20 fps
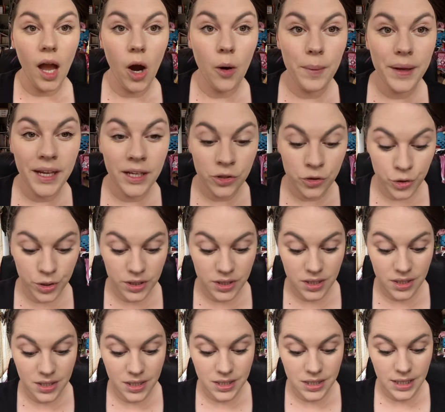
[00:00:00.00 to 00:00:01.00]
I'll be
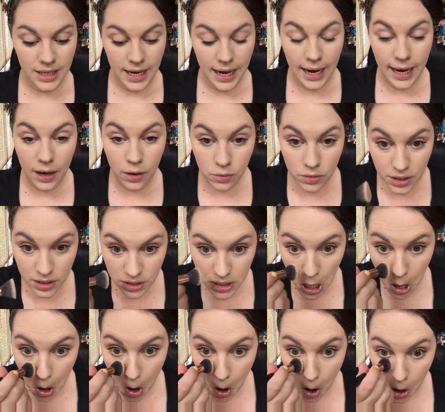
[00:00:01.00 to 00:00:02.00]
interested to see how this
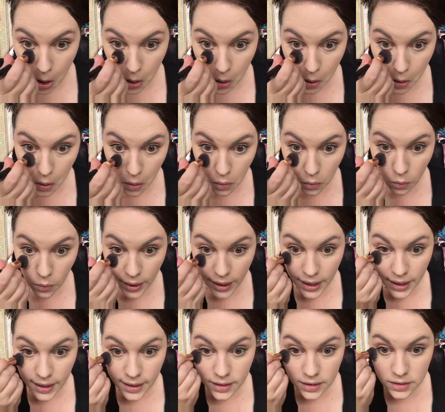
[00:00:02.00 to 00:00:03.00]

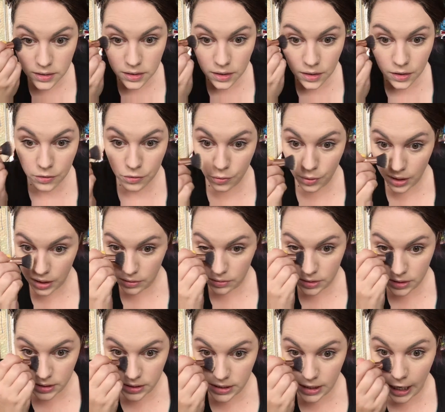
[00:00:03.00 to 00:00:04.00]
wears
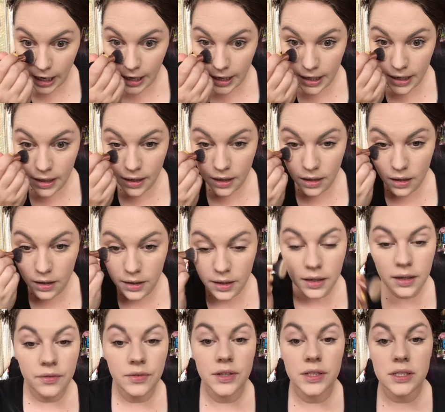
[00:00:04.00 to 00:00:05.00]
throughout the day, like
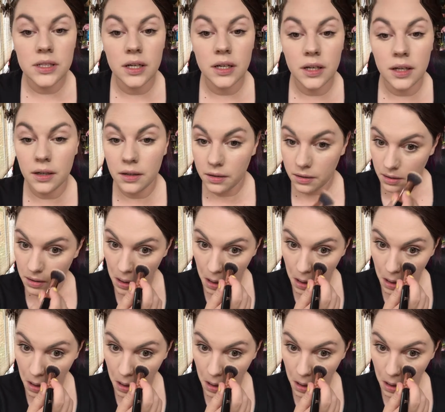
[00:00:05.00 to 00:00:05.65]
if it's gonna